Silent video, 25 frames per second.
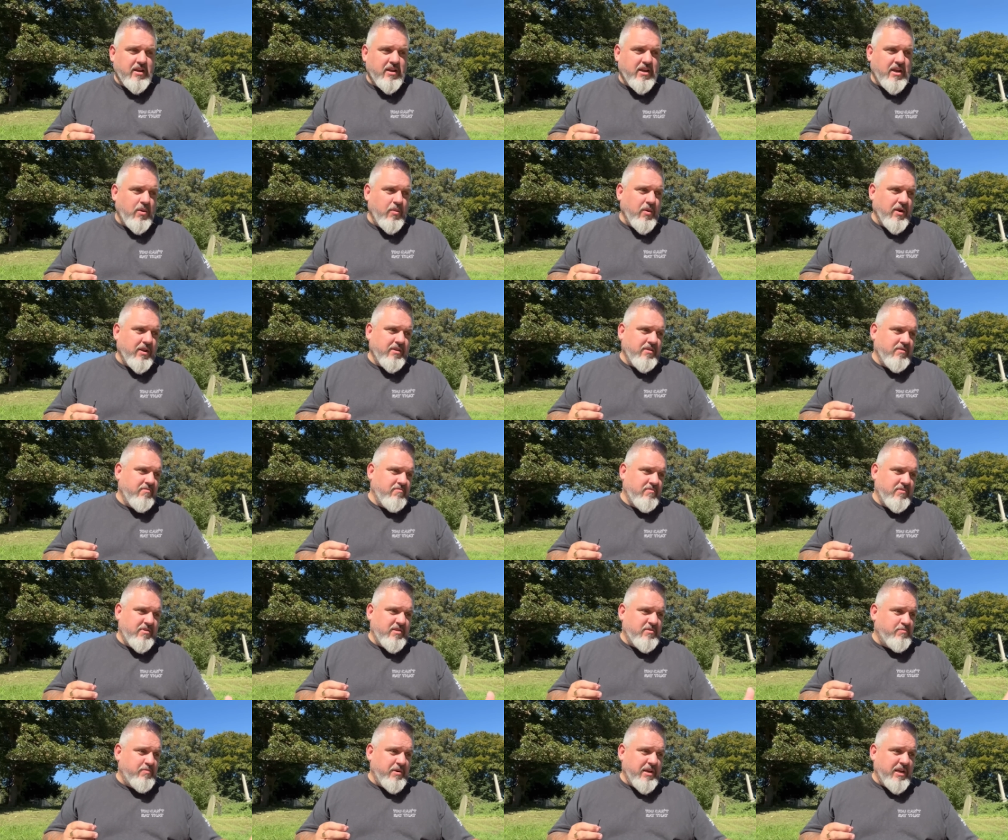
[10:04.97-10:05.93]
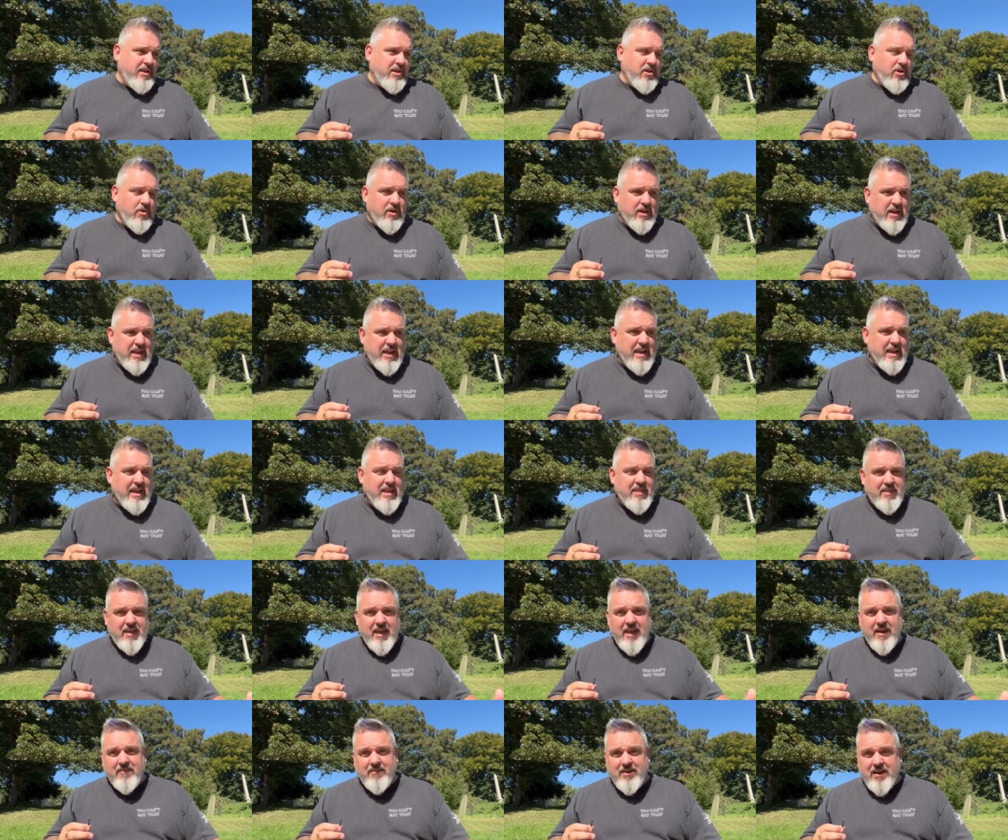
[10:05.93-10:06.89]
He's been going here,
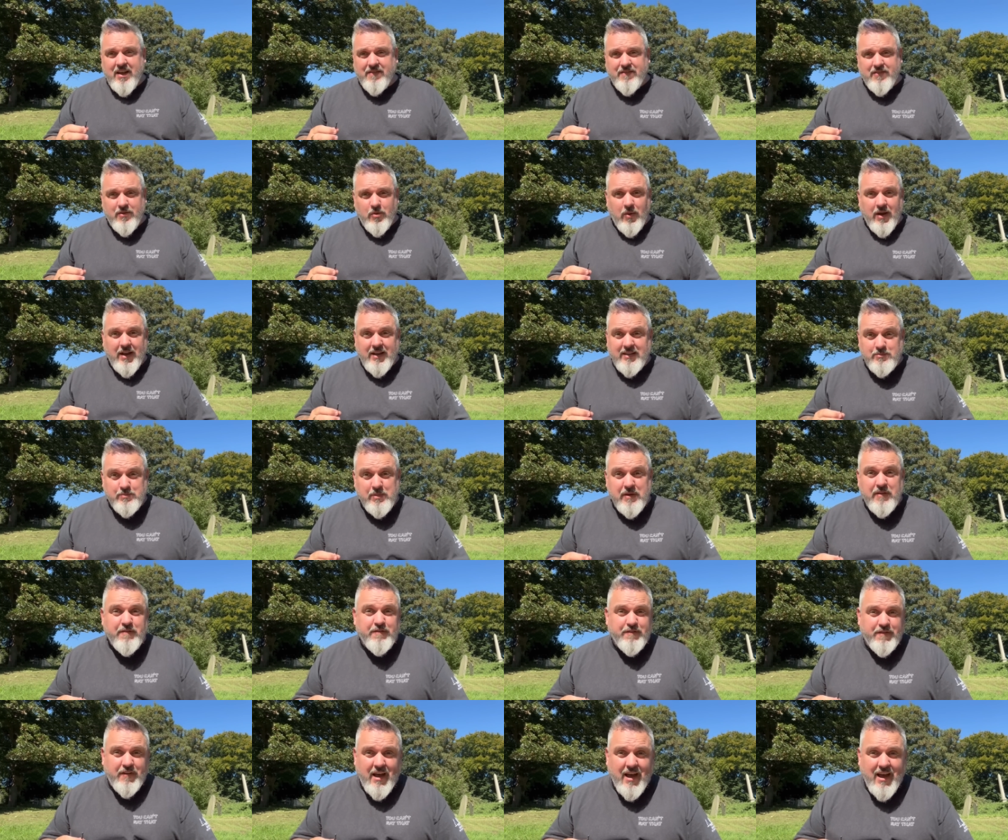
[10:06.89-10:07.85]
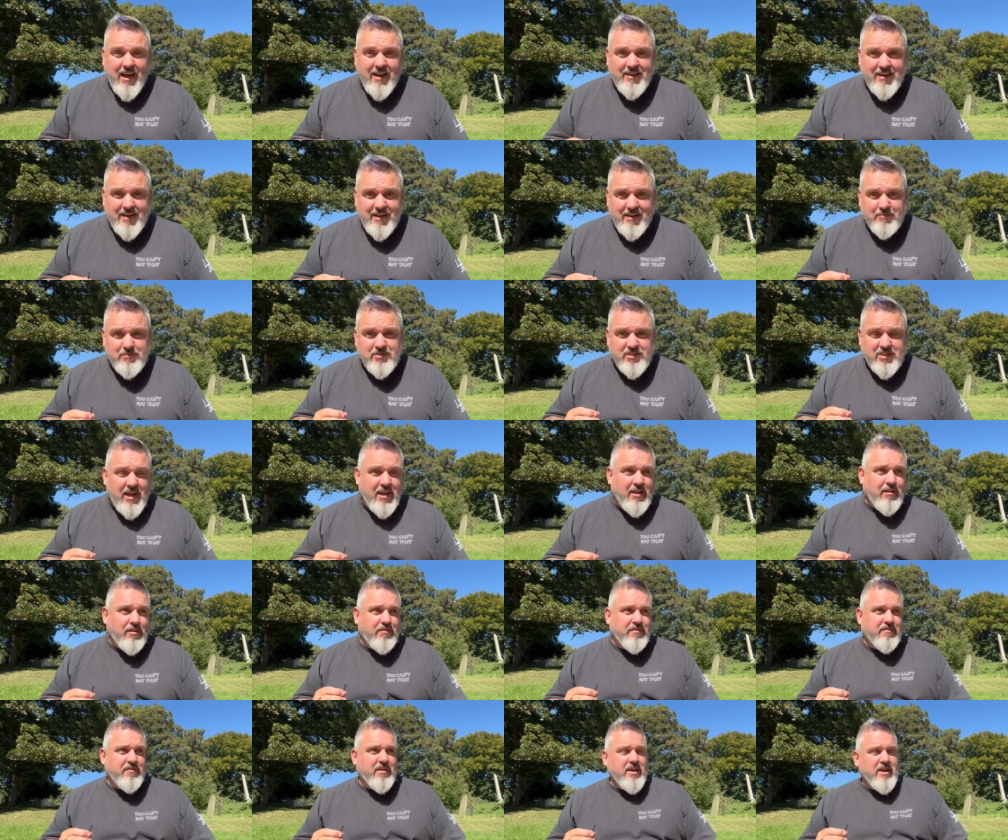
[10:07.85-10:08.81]
there and everywhere. He's been fine in
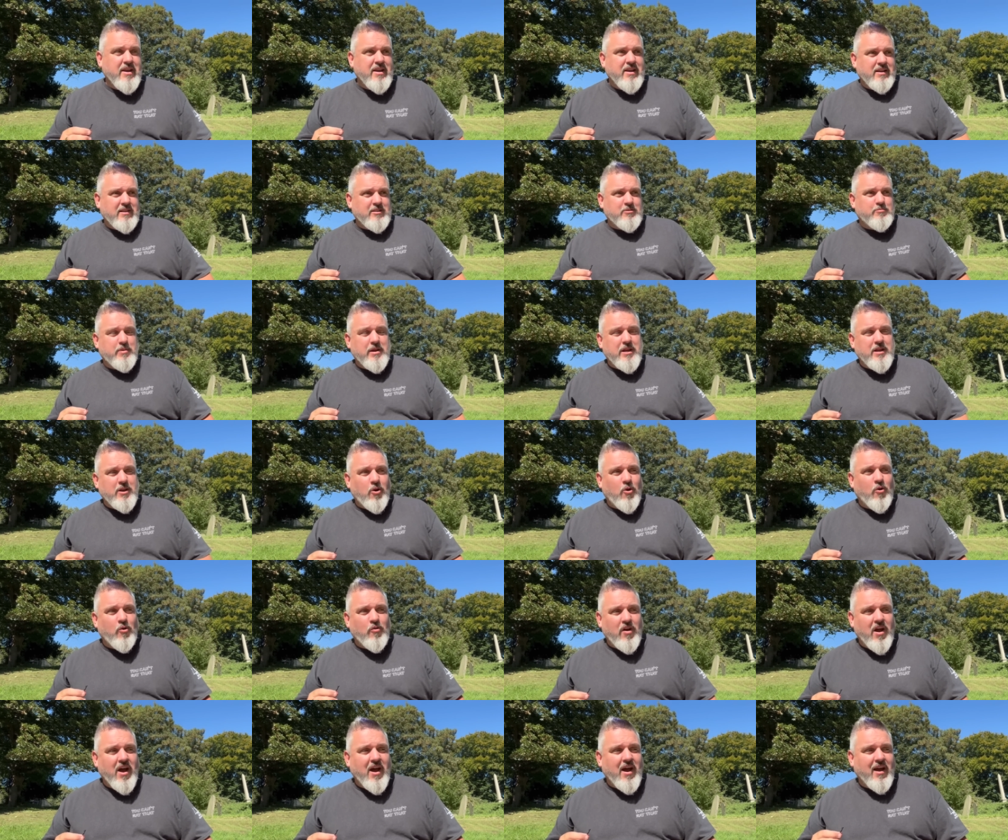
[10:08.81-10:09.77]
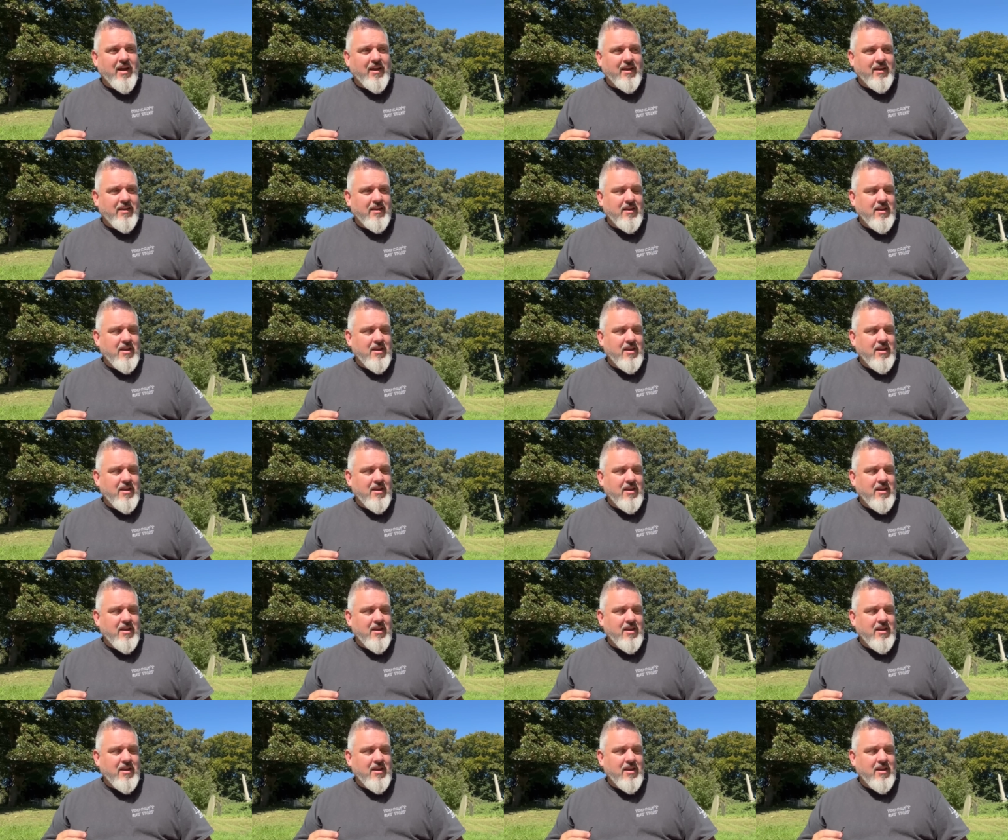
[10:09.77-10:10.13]
himself. He's been alright.